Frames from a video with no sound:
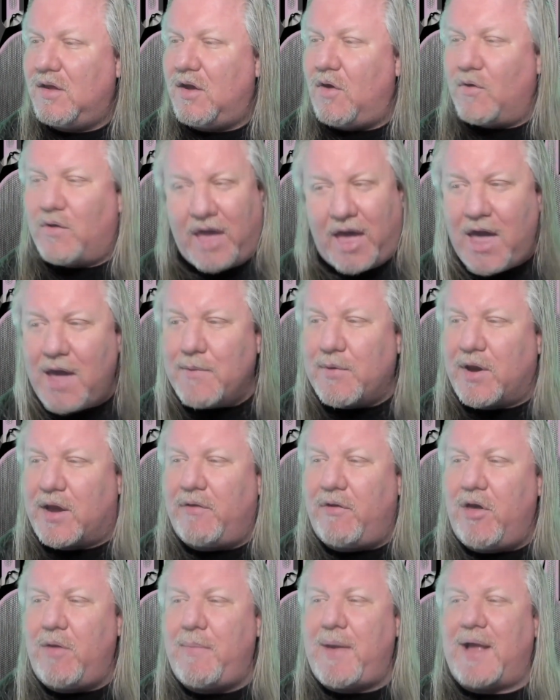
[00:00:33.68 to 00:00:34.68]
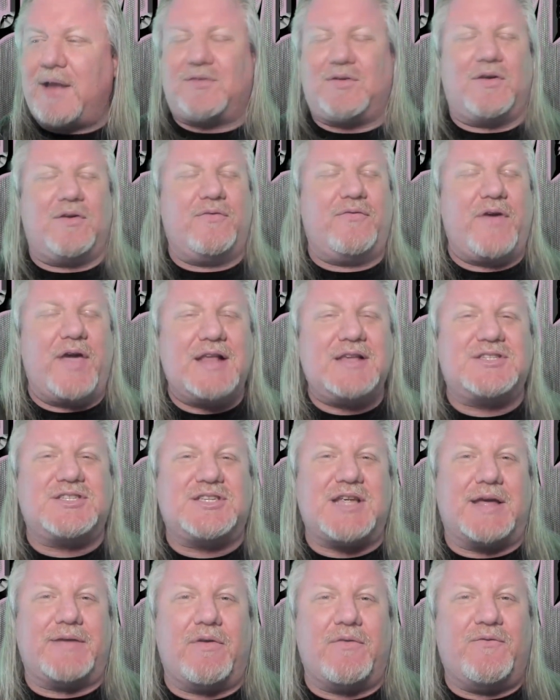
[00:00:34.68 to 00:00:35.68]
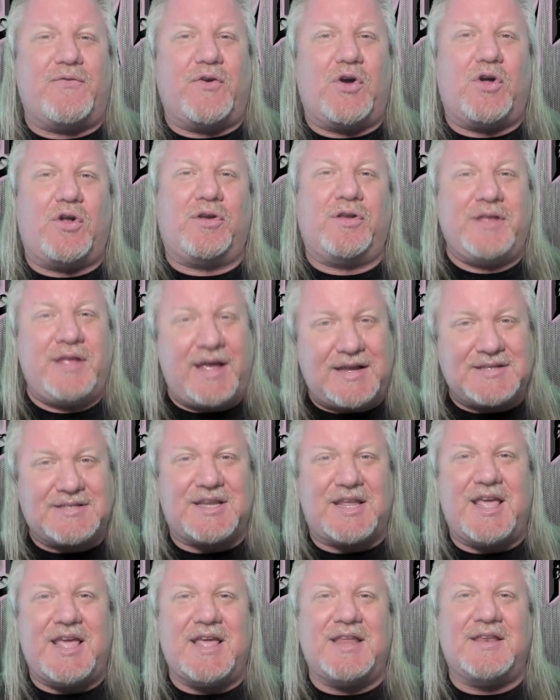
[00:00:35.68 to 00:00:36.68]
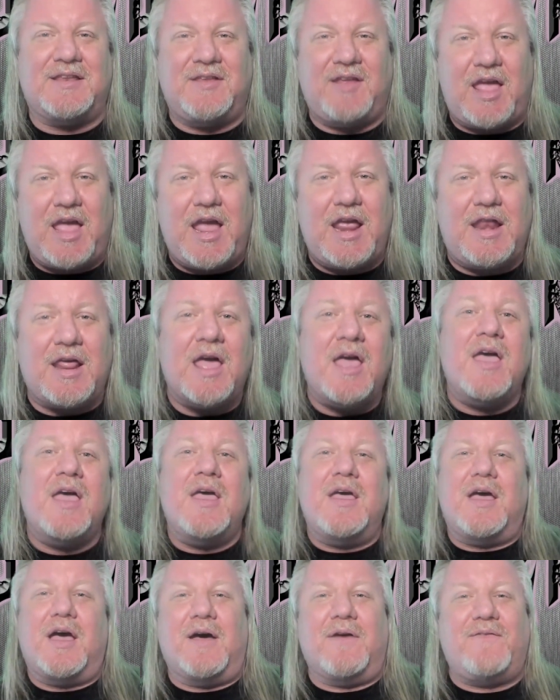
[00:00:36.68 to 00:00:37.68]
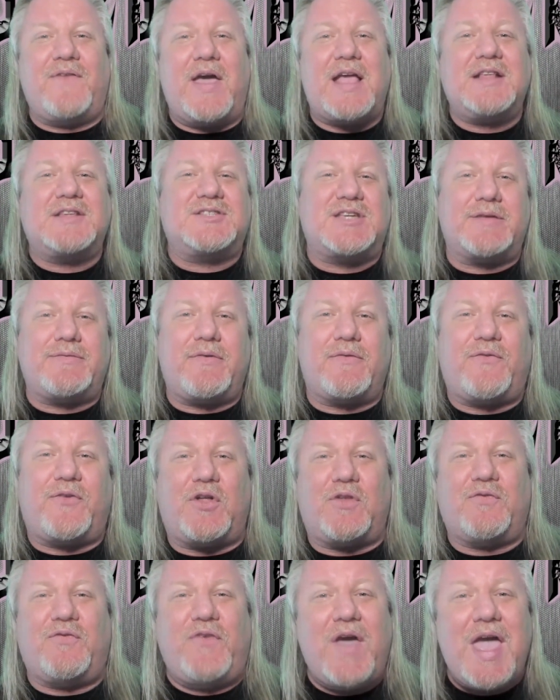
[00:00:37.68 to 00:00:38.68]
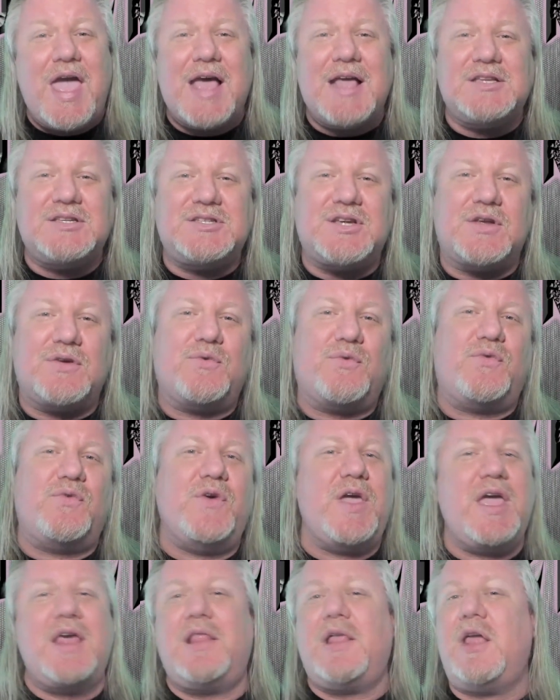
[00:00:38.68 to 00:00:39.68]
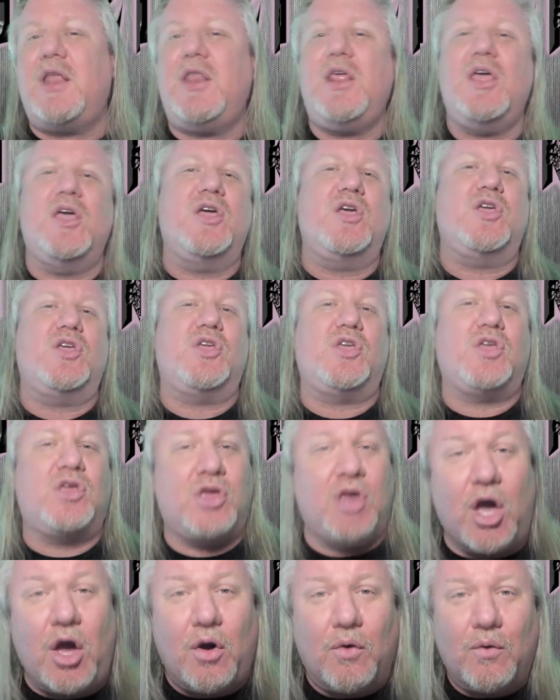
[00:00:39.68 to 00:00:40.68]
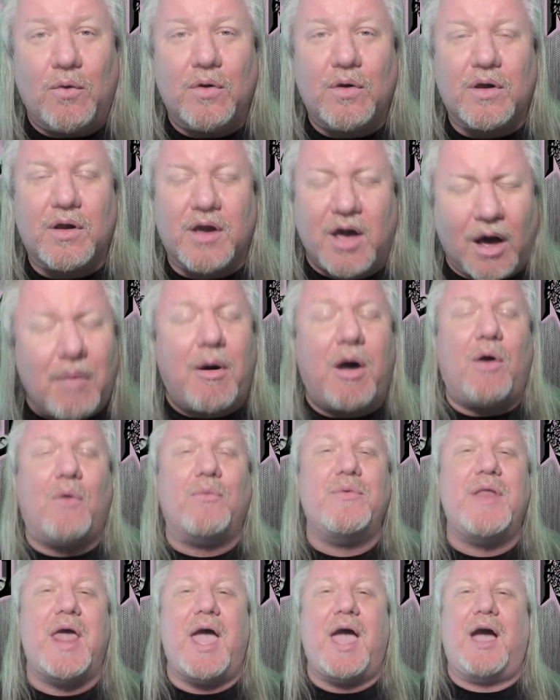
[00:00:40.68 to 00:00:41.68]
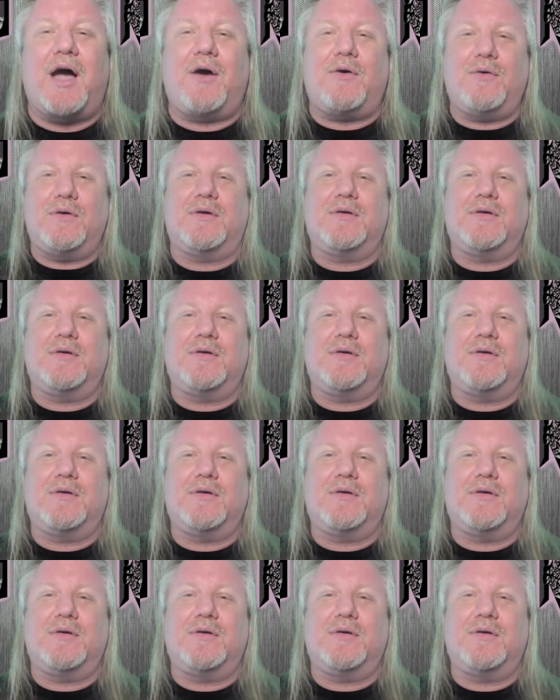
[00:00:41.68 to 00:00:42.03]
Okay, we're coming back to Avenged Sevenfold. Yes, indeed, Avenged Sevenfold fans, feeling you. Come on now.